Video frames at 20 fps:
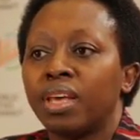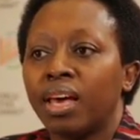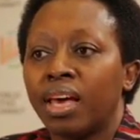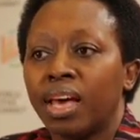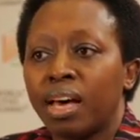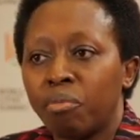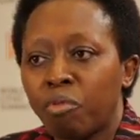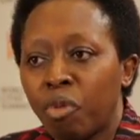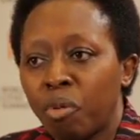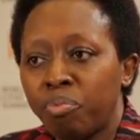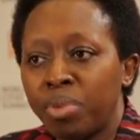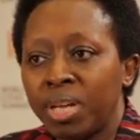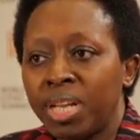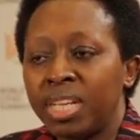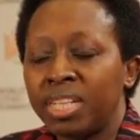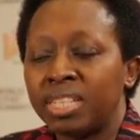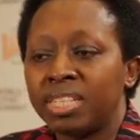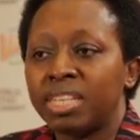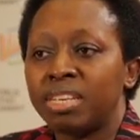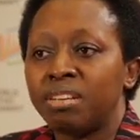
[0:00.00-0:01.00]

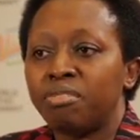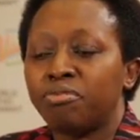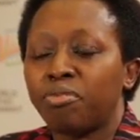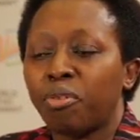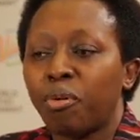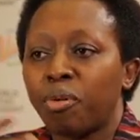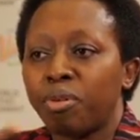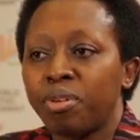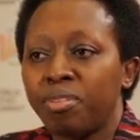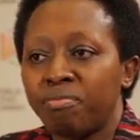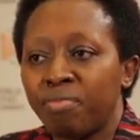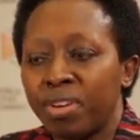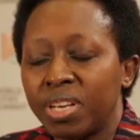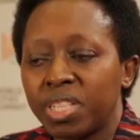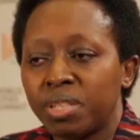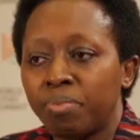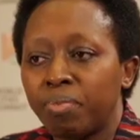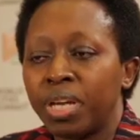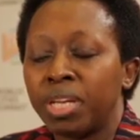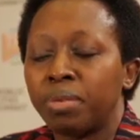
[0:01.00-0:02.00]
mobility, for
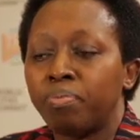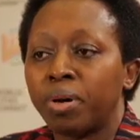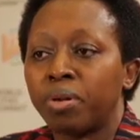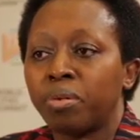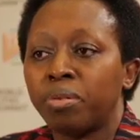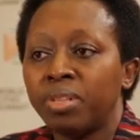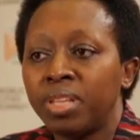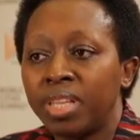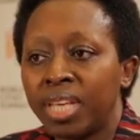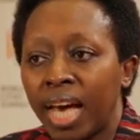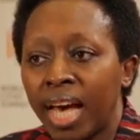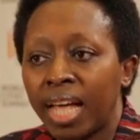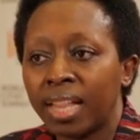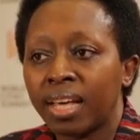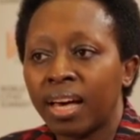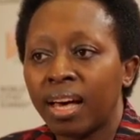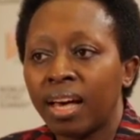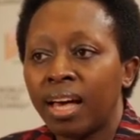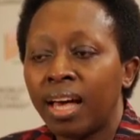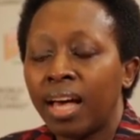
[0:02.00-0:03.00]
investment, but on the
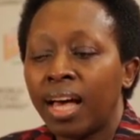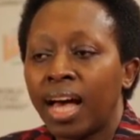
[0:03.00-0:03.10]
other